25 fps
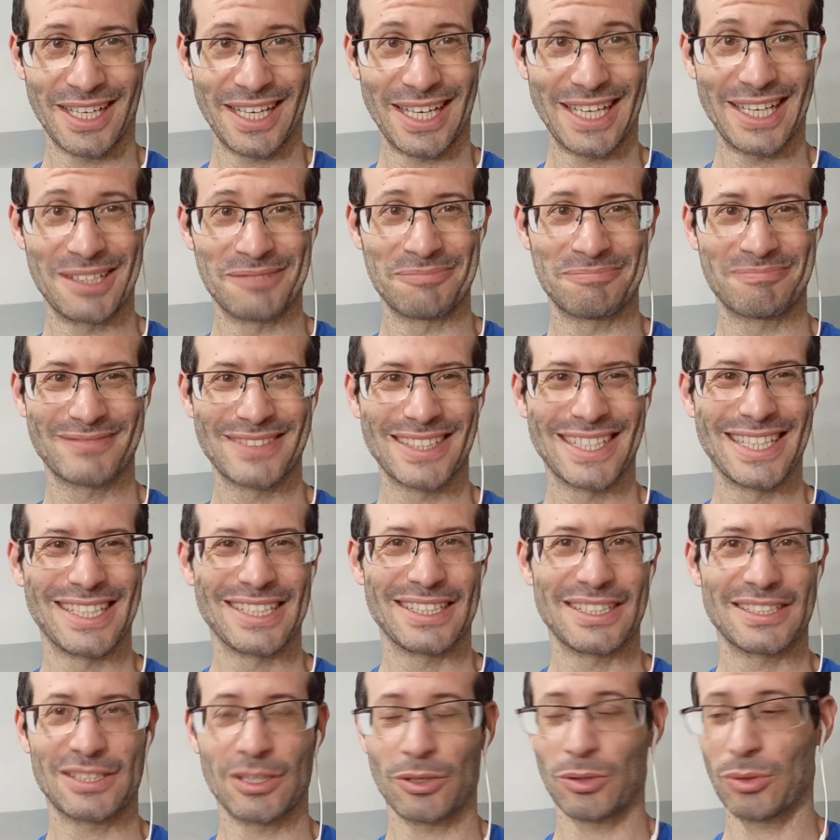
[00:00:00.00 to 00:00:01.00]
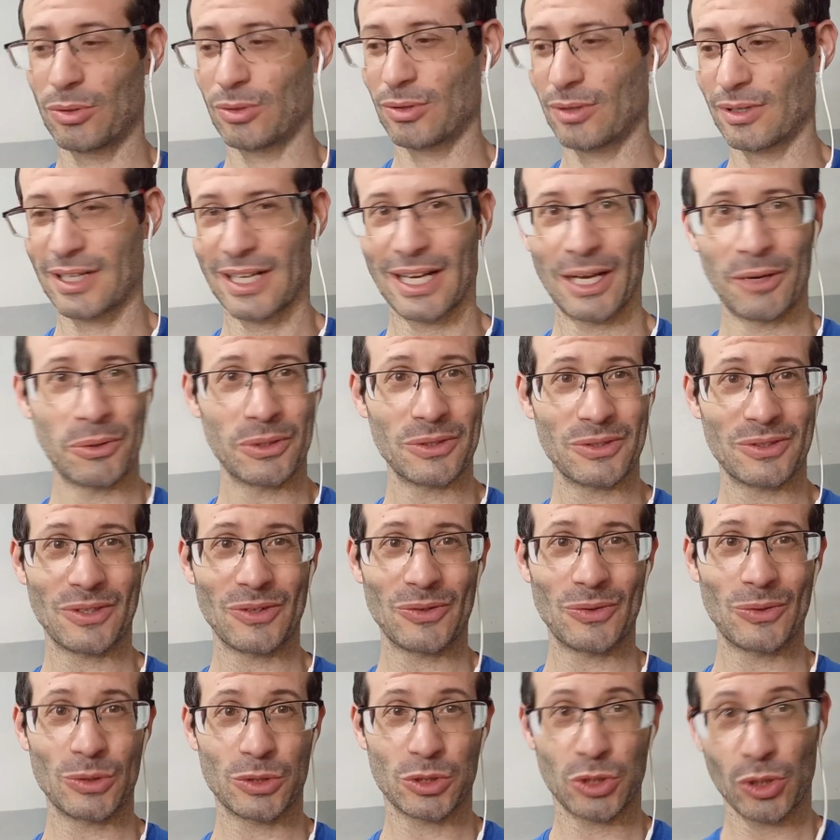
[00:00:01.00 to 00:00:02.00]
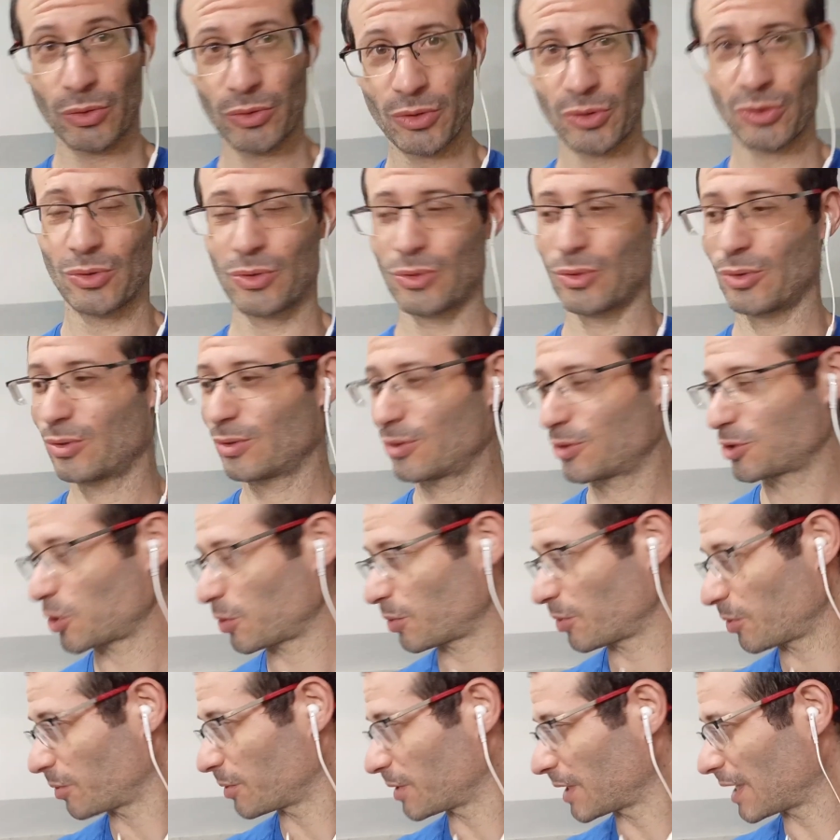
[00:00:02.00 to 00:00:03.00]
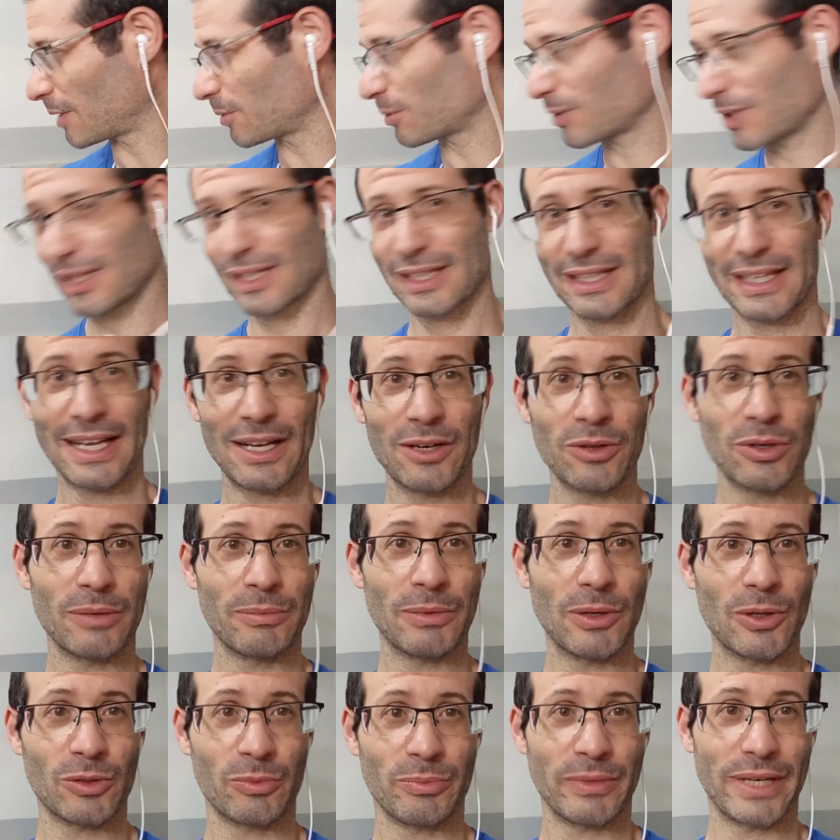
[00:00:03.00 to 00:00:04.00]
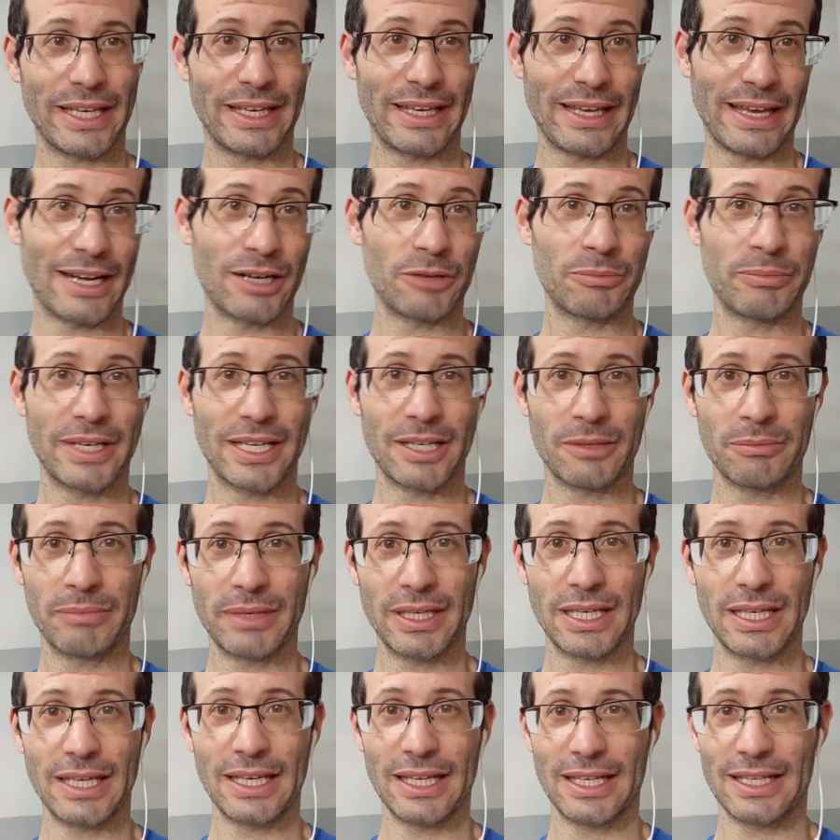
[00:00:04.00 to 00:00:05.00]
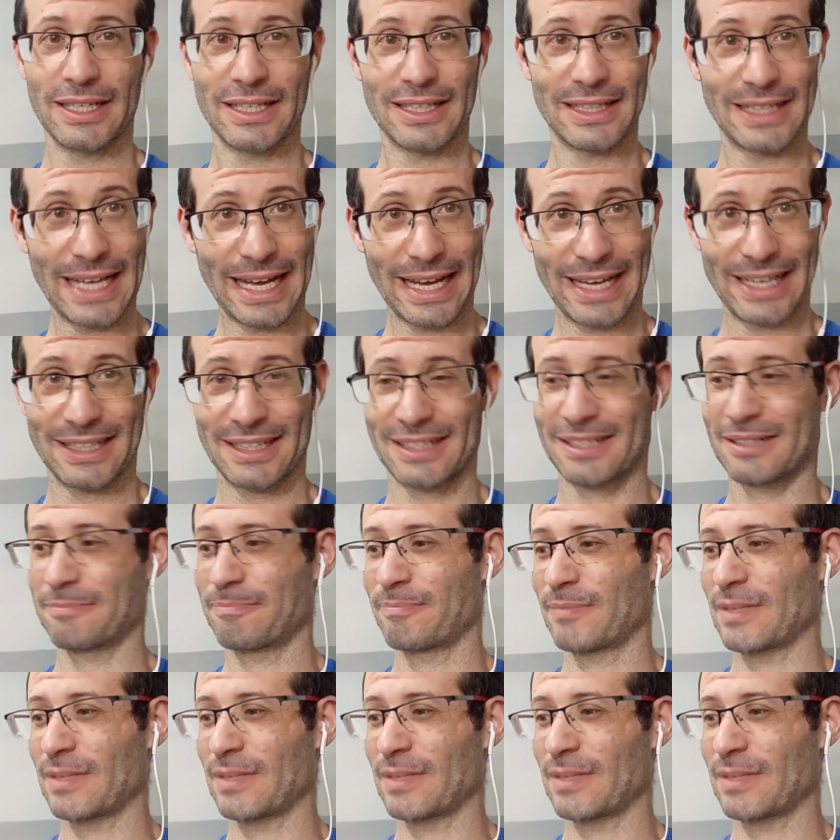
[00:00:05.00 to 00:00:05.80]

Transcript: Hi. So I want to show you around and tell you about my Airbnb in Daet.